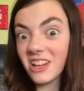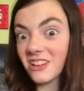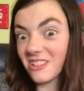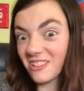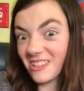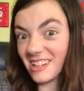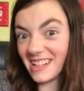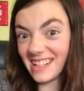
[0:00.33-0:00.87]

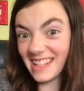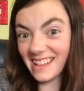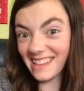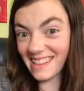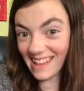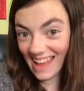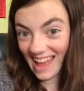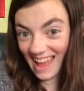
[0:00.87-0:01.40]

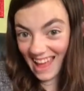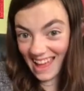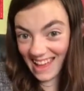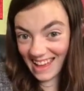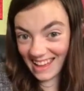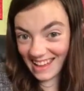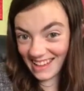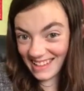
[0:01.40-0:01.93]
Greetings,
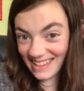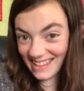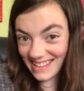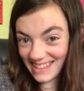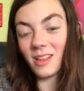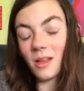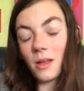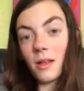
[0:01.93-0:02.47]
guys!